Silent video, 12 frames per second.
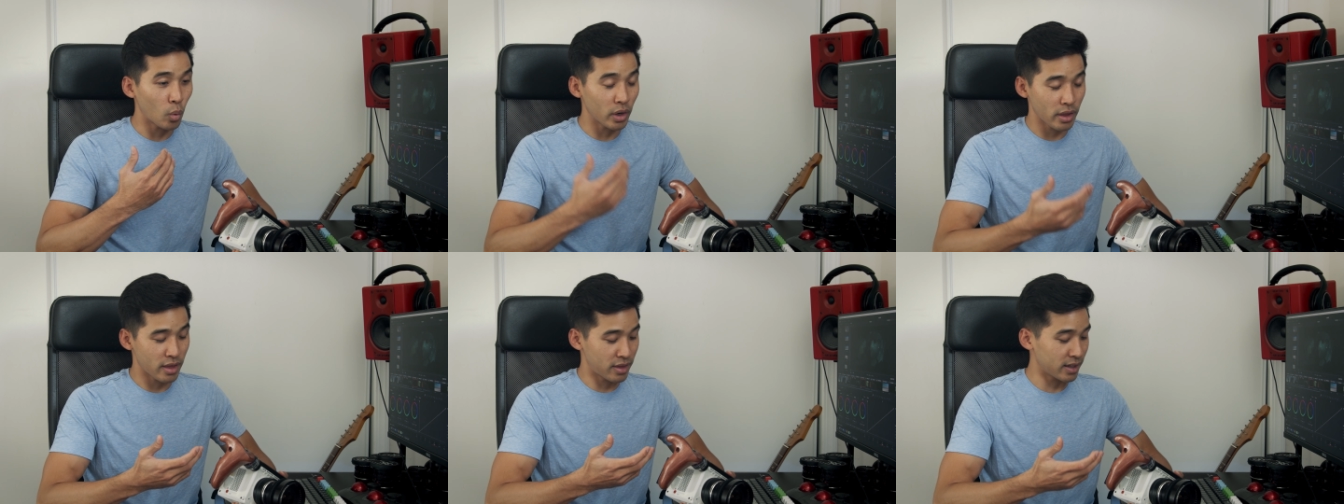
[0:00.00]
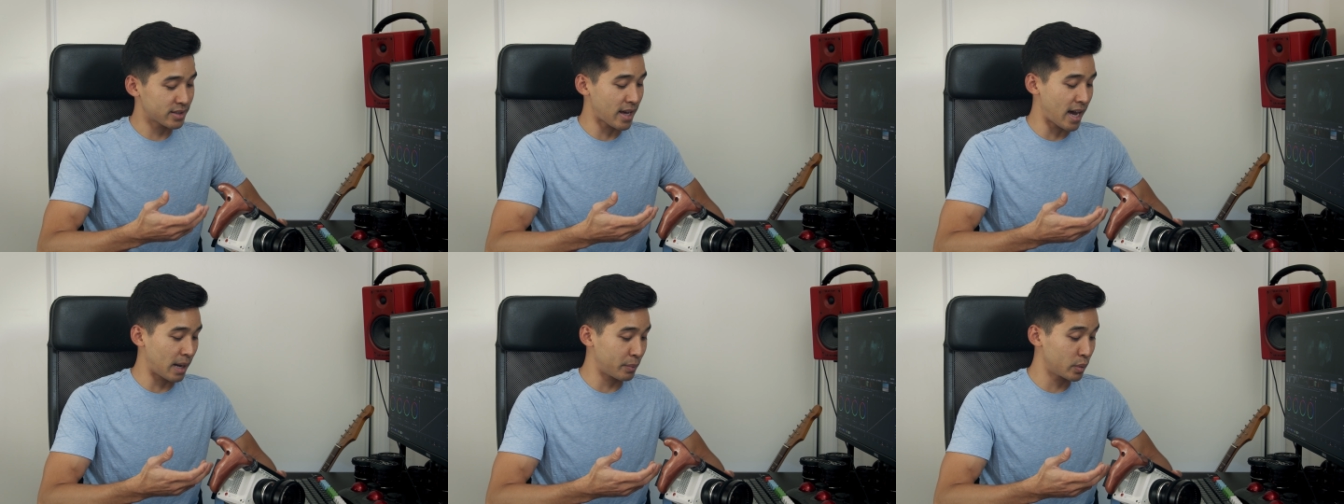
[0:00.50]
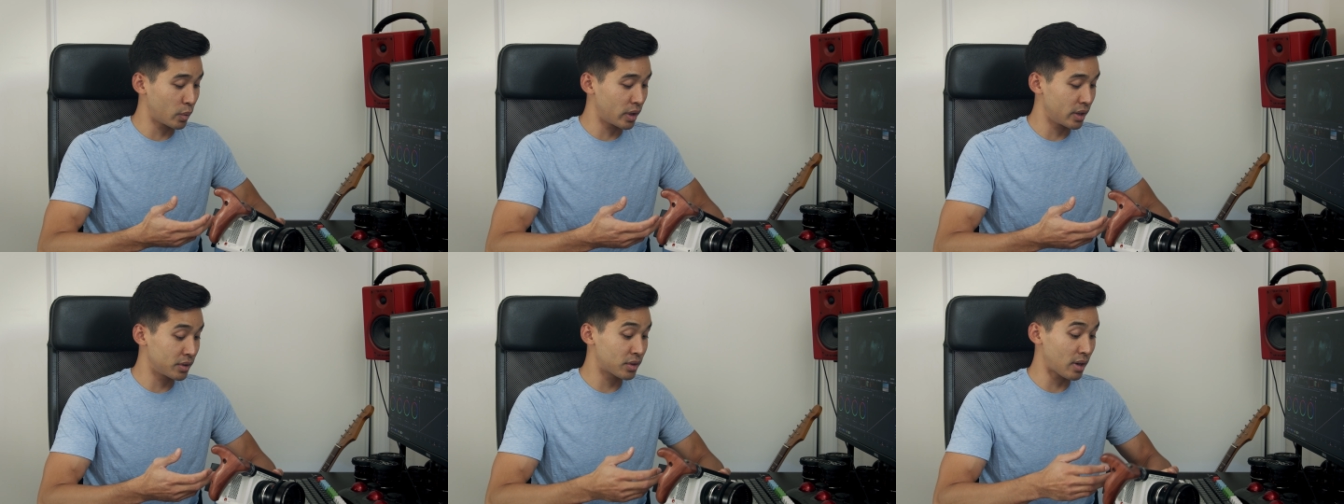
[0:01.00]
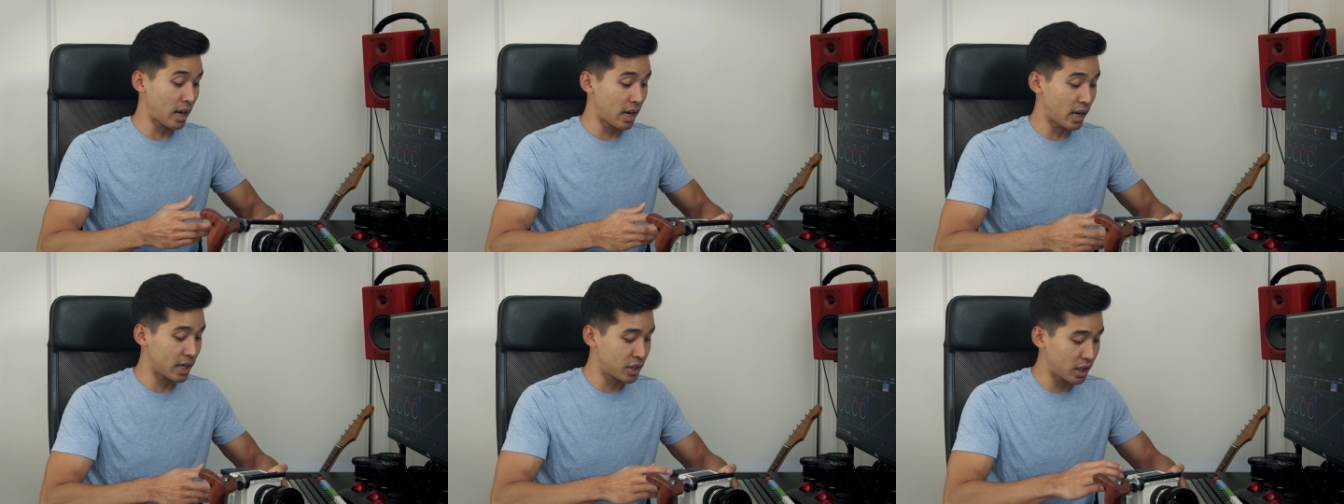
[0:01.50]
One of the things that happened was
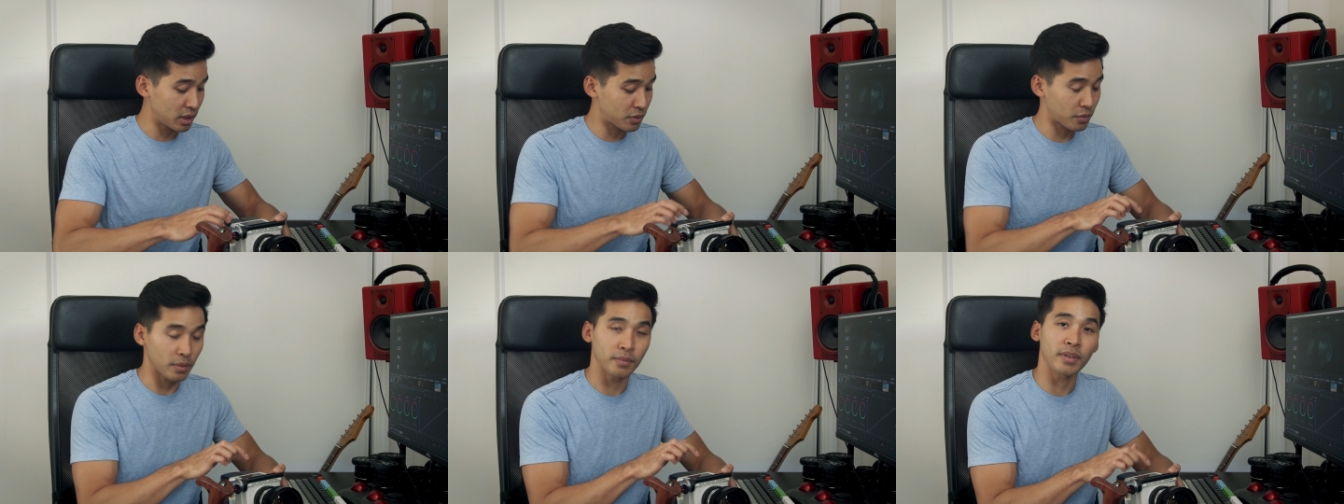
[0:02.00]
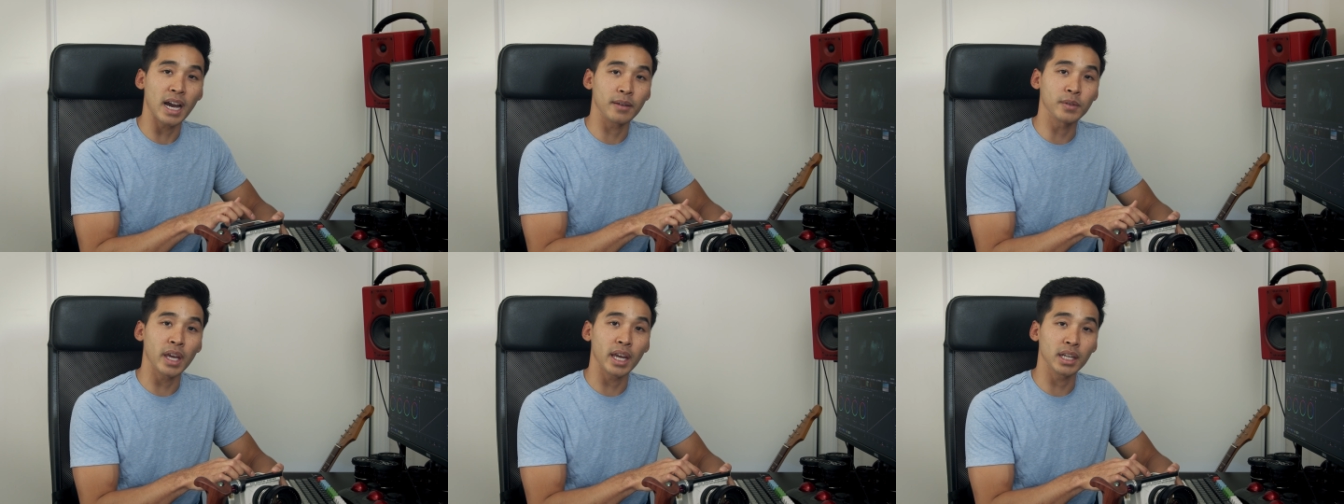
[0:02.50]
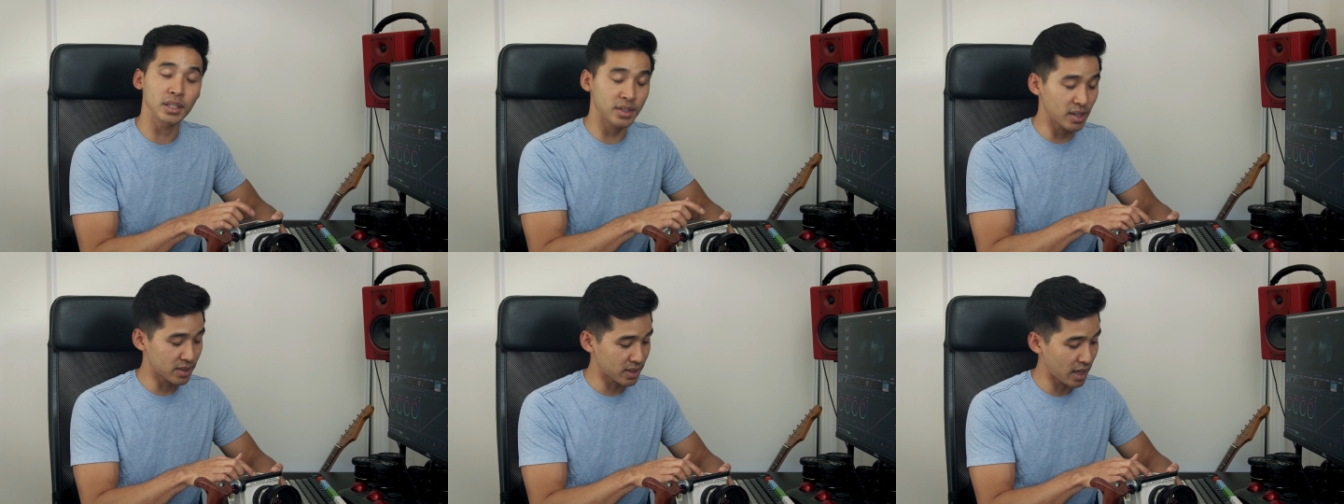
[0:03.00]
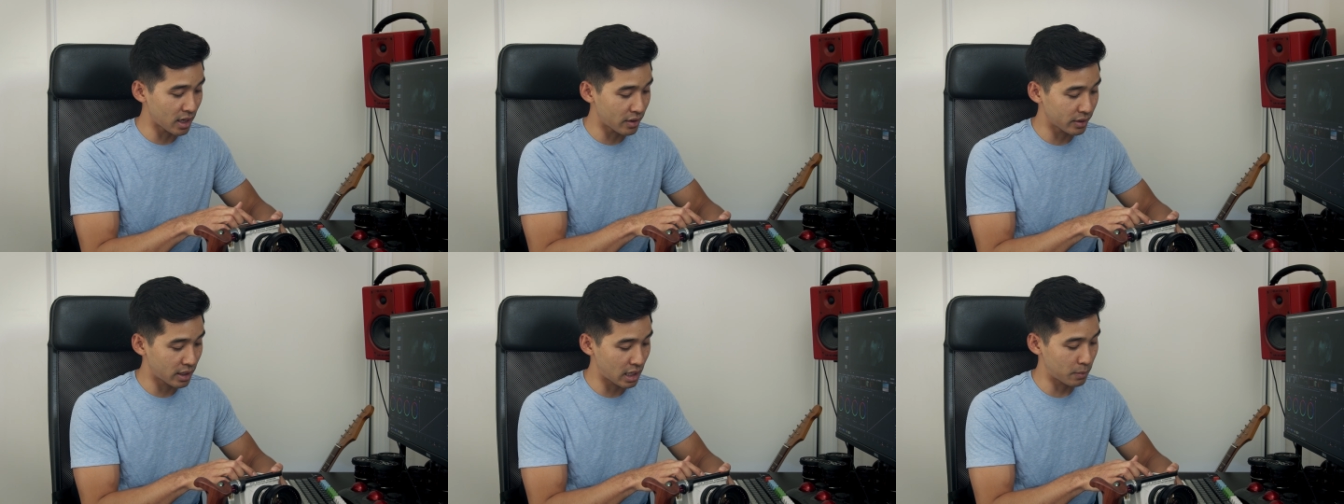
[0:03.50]
I changed from 5K to 6K
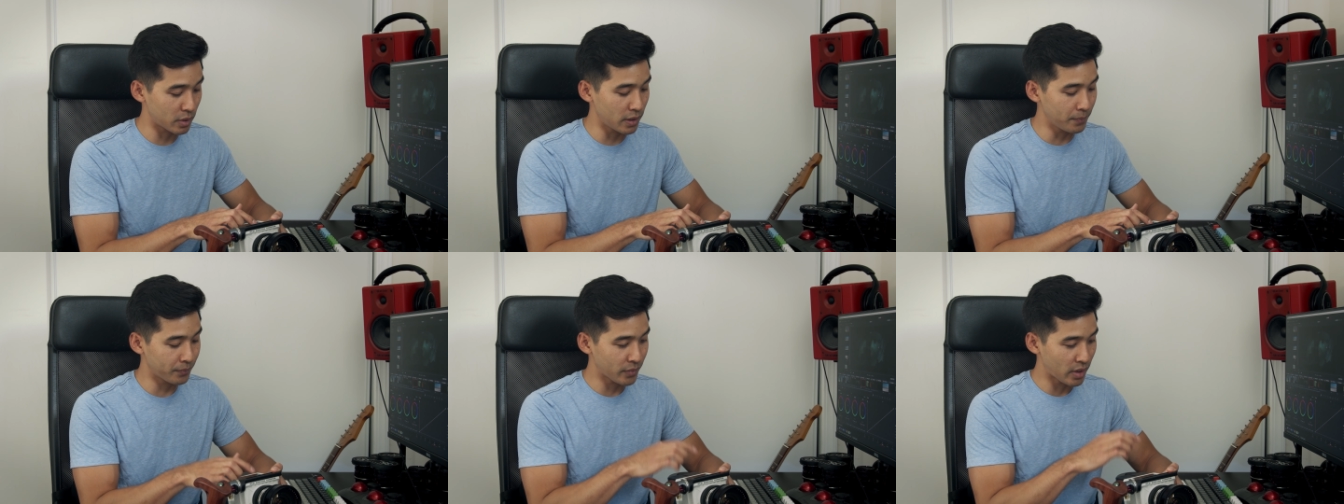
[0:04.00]
on the camera,